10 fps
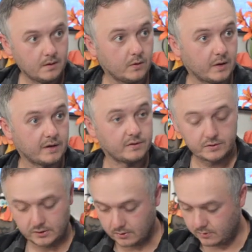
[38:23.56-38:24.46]
Okay,
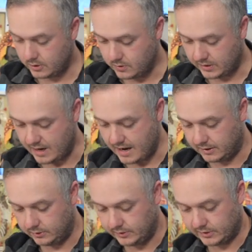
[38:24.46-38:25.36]
so you can hot
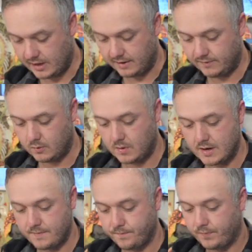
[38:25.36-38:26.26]
glue this on if you
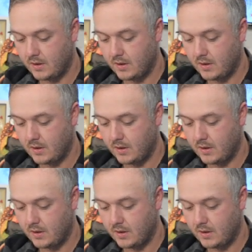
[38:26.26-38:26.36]
want.